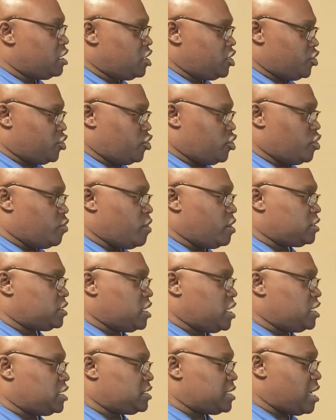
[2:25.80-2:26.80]
Do you want to
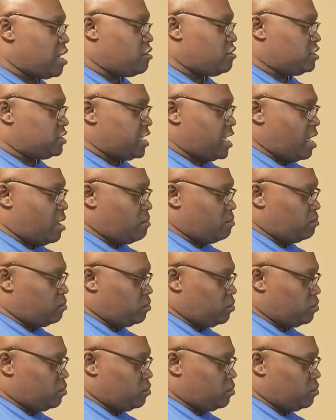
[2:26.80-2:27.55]
uninstall this app?